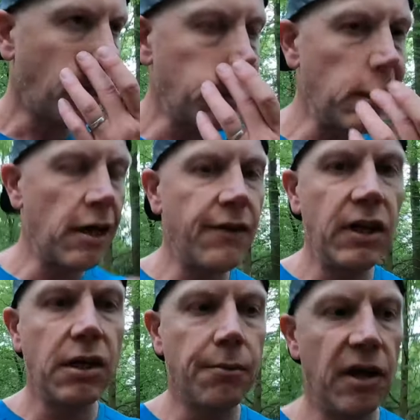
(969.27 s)
I don't have
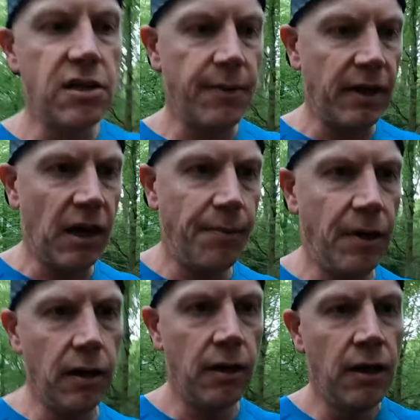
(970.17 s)
any complaints about the
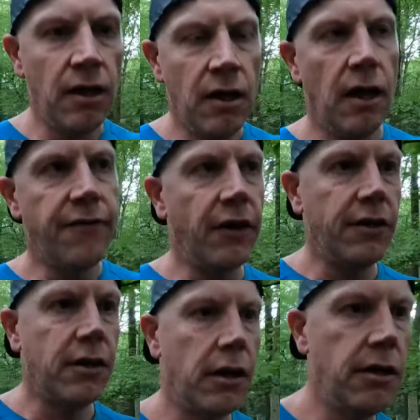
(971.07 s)
upper. I
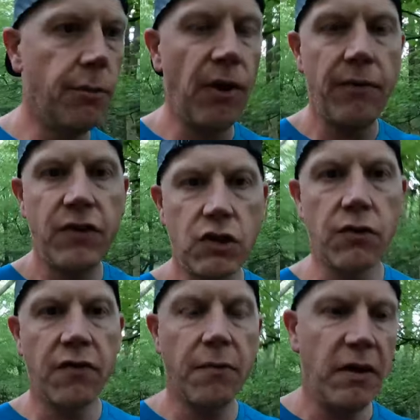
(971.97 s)
find the width is
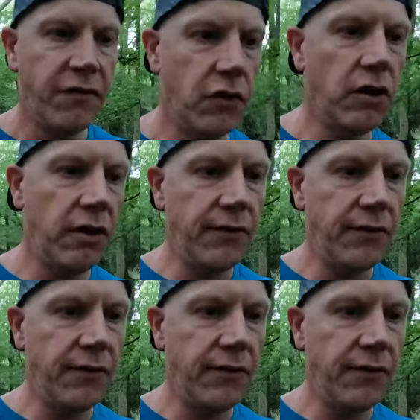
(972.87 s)
good for my foot,